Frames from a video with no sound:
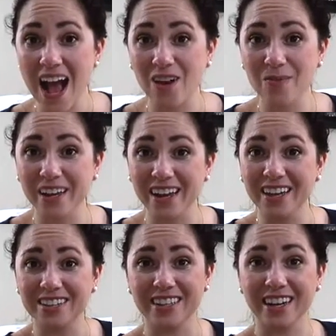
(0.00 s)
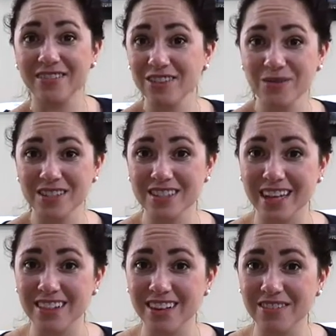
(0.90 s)
Oh my gosh, that even wasn't
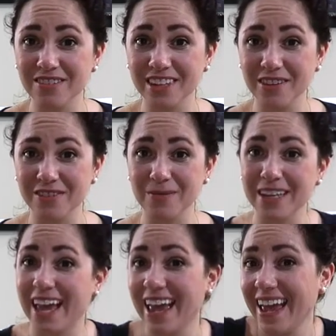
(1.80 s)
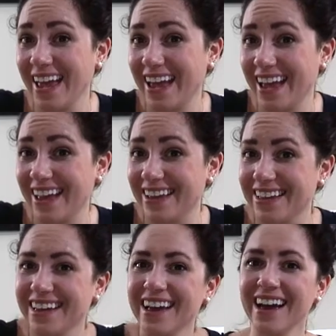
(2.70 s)
that long of a video for me. Hey!
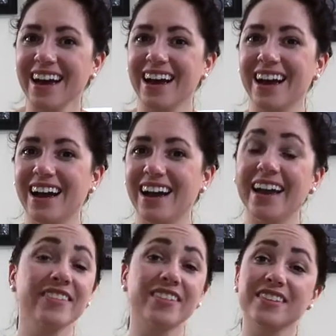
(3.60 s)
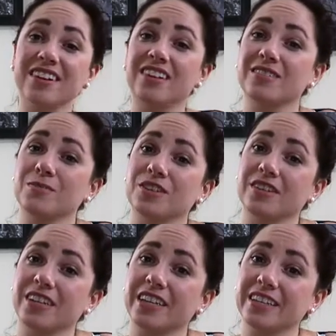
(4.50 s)
And then this awesome
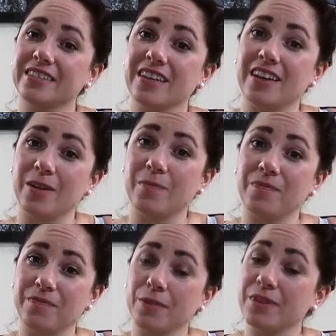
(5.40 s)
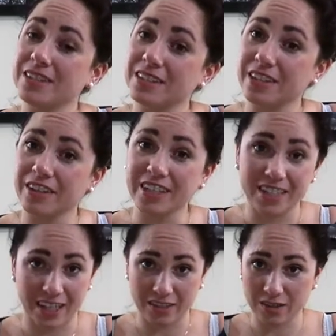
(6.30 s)
shirt is from Asteri
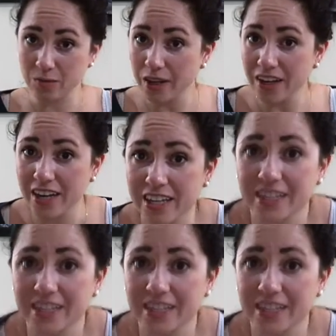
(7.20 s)
Dancewear, and